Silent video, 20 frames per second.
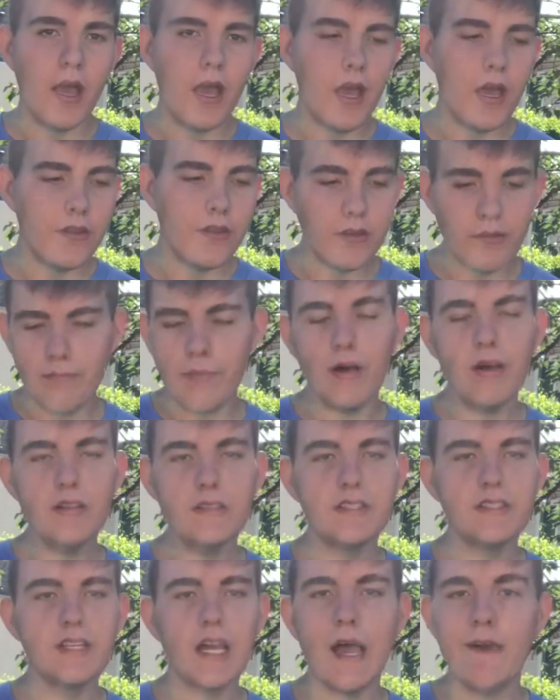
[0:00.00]
And the
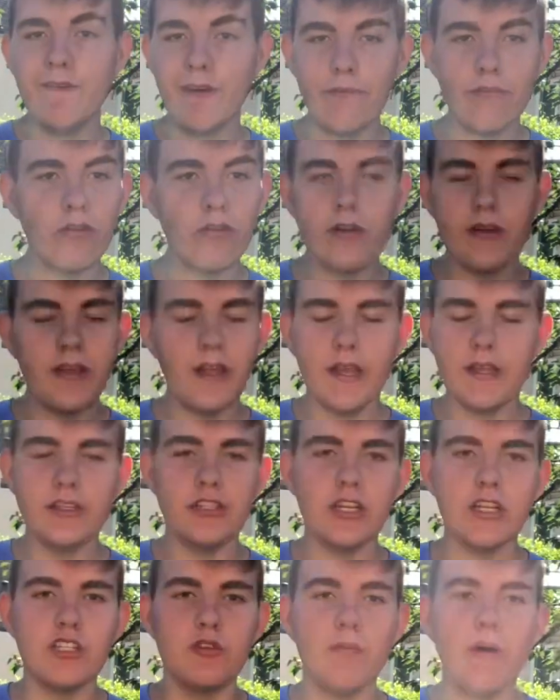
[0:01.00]
belts, I've never really had
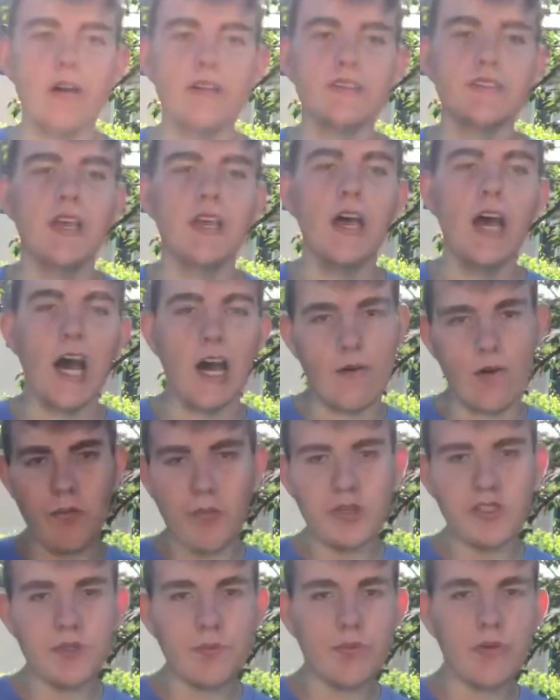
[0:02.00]
to change the belts. On my
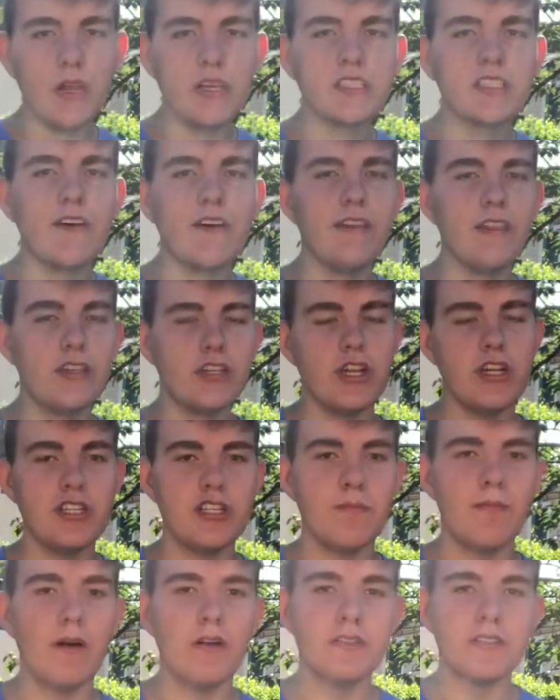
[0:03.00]
Boosted Plus, I've had to
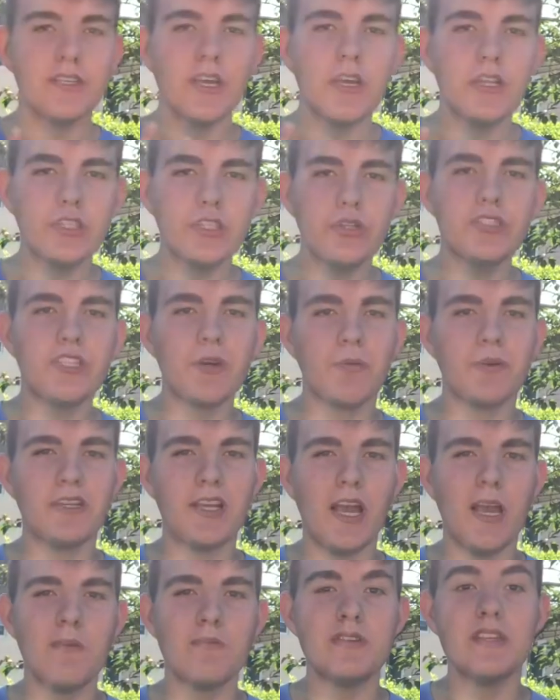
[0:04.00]
change the belts 2 separate
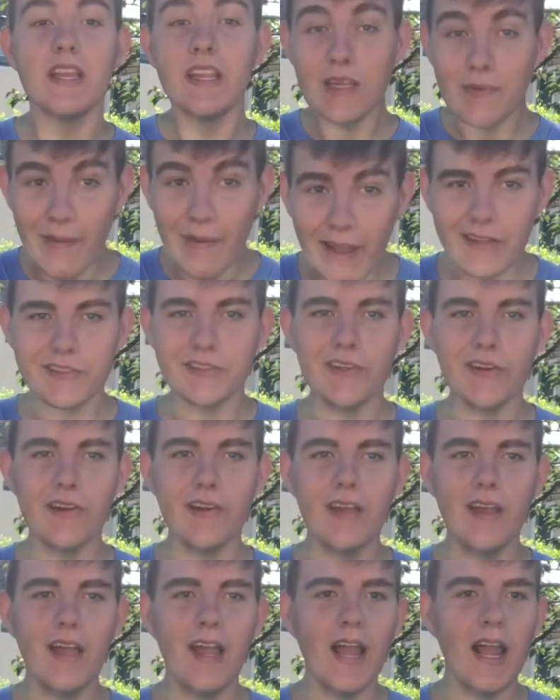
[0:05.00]
times in the past year.
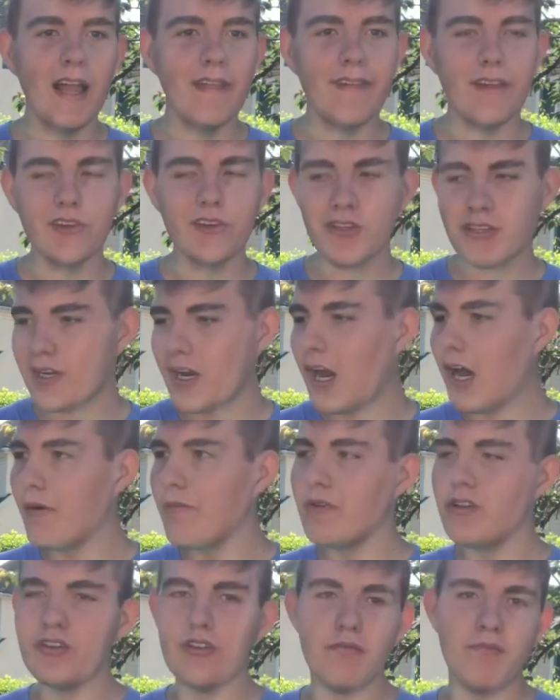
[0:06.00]
And that's just an
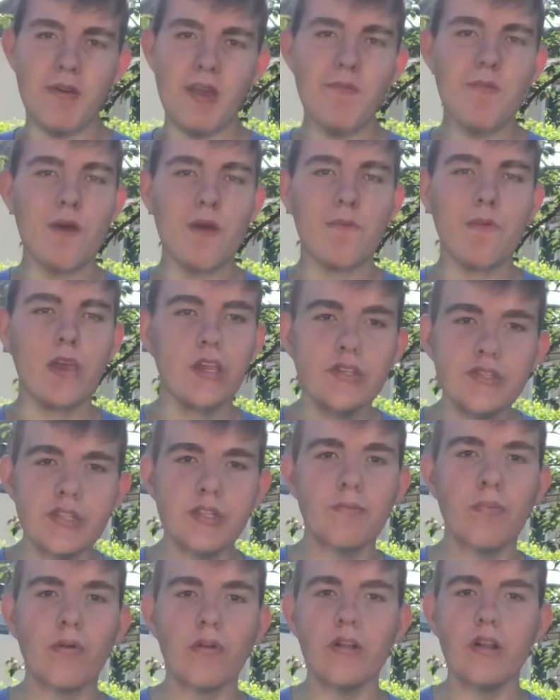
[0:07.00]
homage of maybe I'm not using
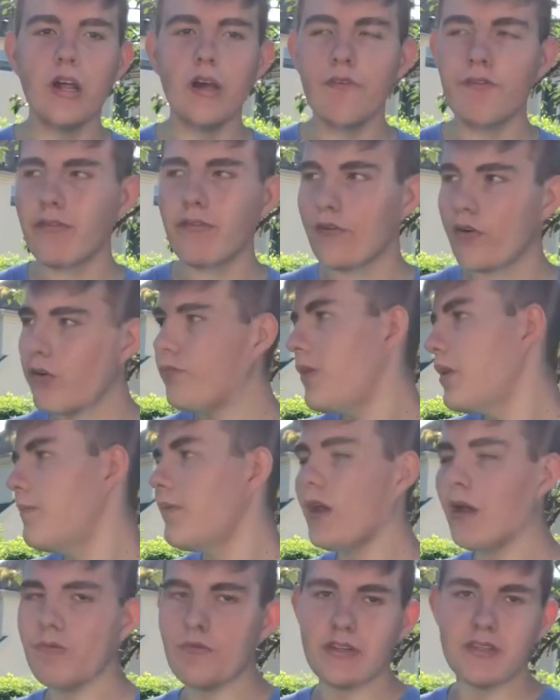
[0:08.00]
the board enough, or
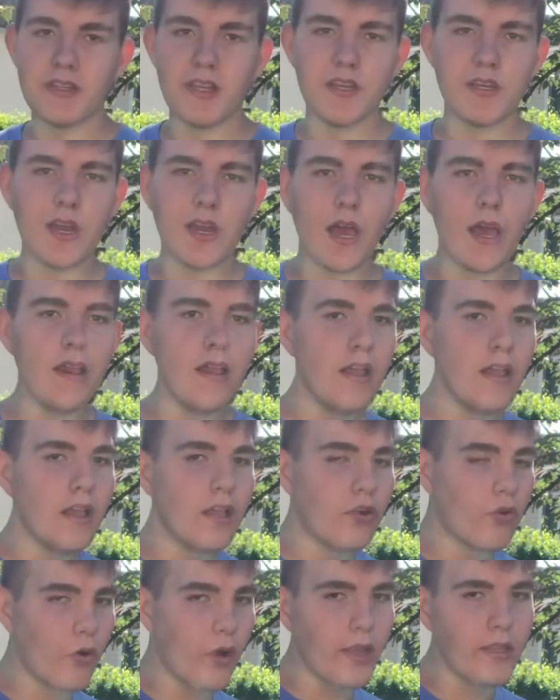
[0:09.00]
maybe I'm just like not
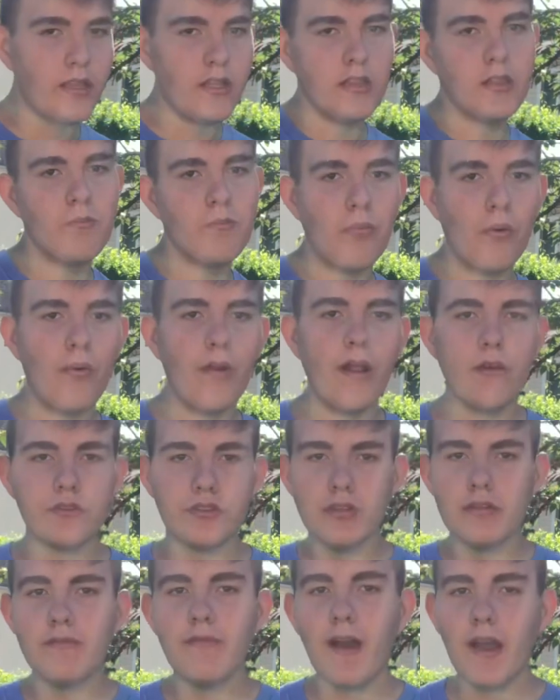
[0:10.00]
cranking the board
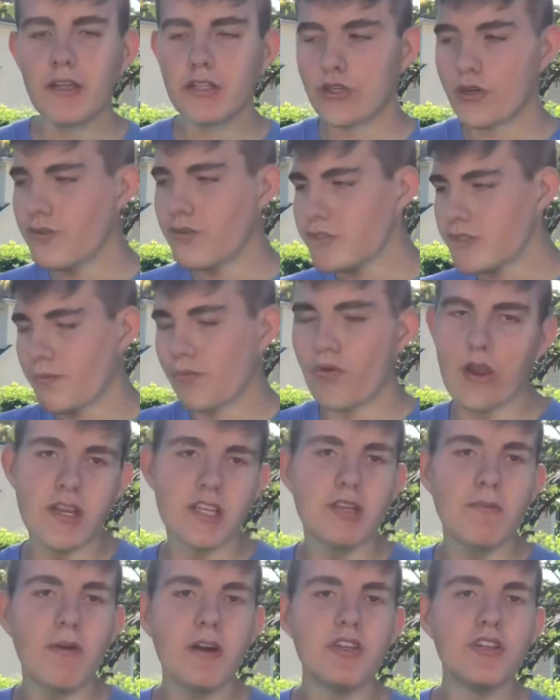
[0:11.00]
out too fast or using the
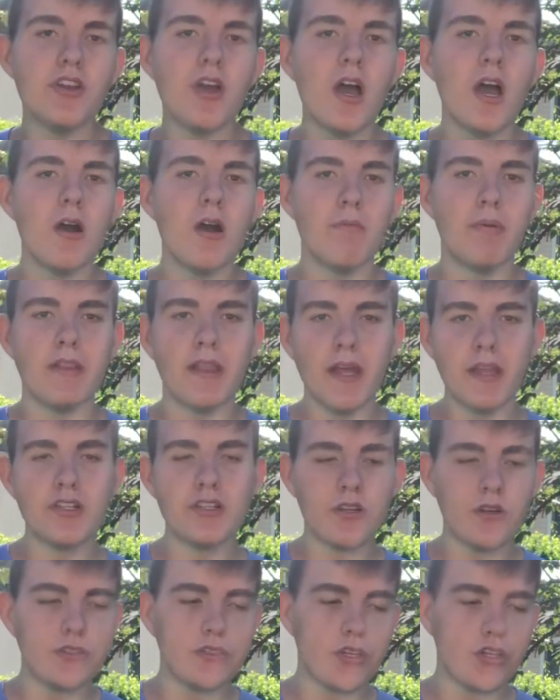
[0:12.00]
brakes too much. But that
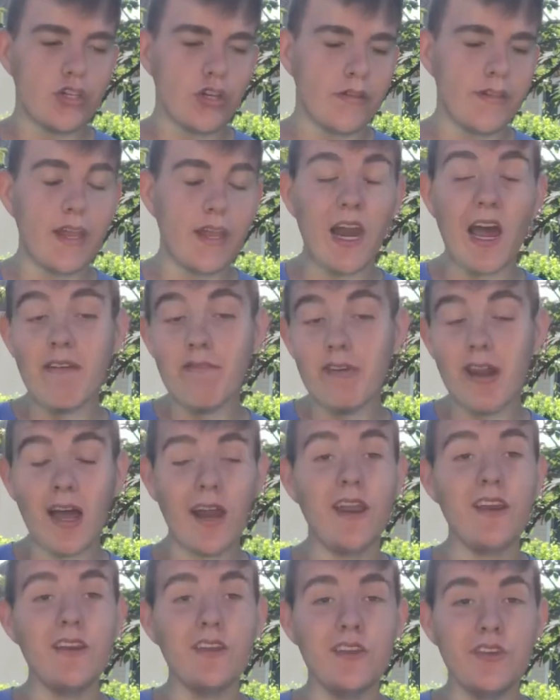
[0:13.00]
just goes to show that I've
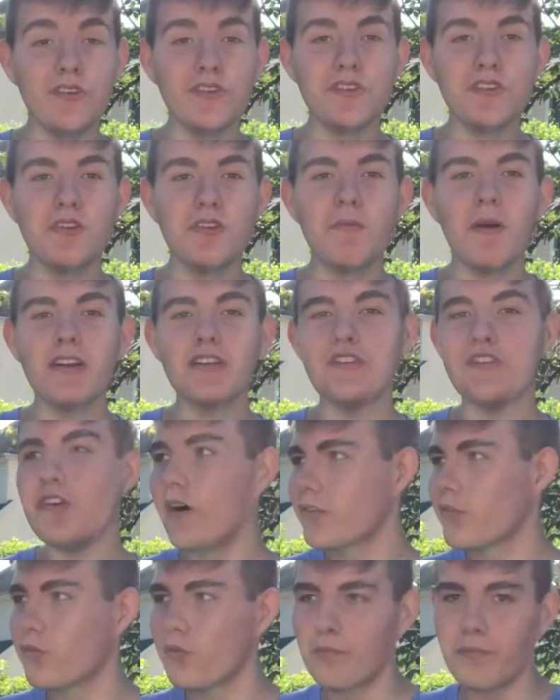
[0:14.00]
not had to use it too much. You
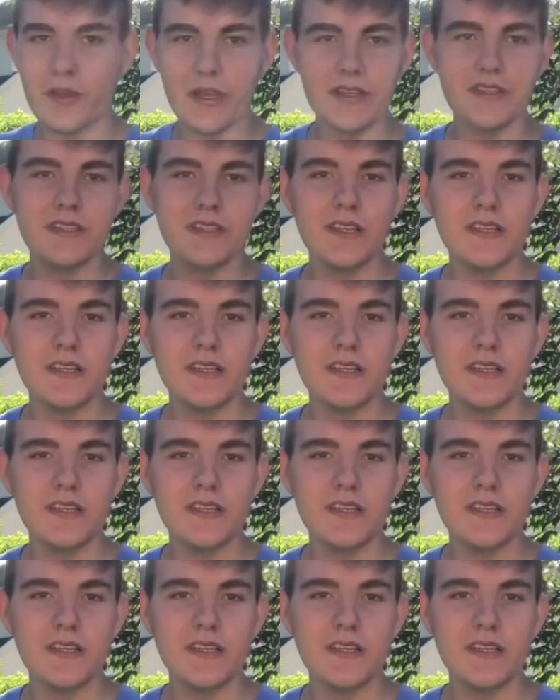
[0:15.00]
don't have to replace